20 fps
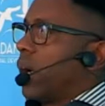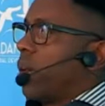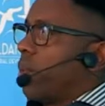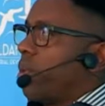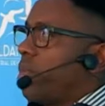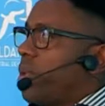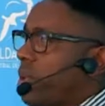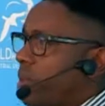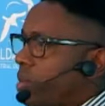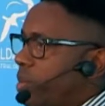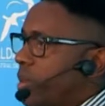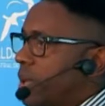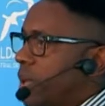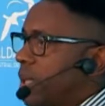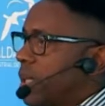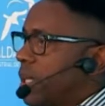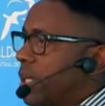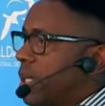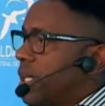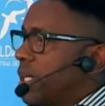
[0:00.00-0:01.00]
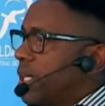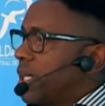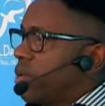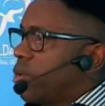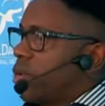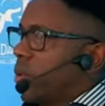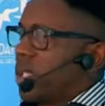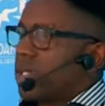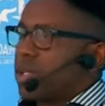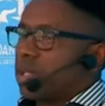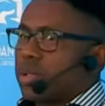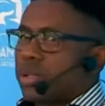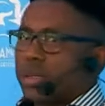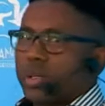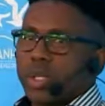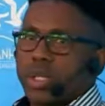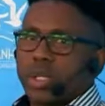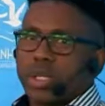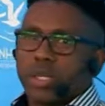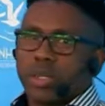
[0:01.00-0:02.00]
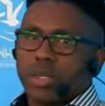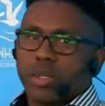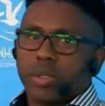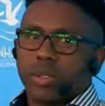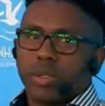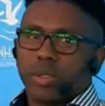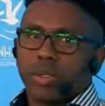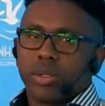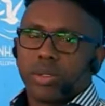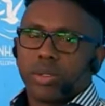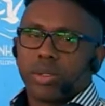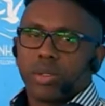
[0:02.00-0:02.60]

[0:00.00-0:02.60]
people that wants to